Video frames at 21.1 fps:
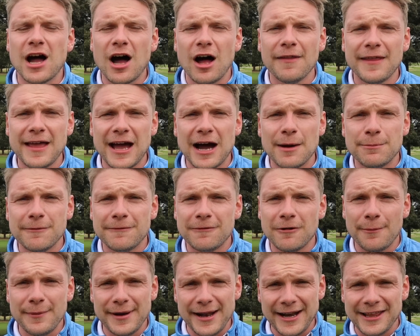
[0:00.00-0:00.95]
Are they
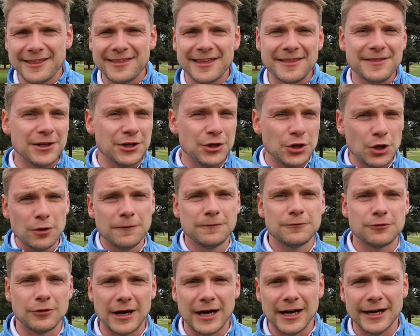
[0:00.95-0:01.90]
outperforming anything that
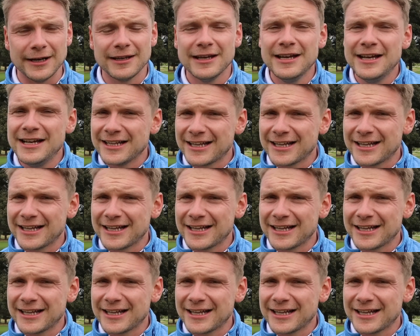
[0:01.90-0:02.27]
you've tried?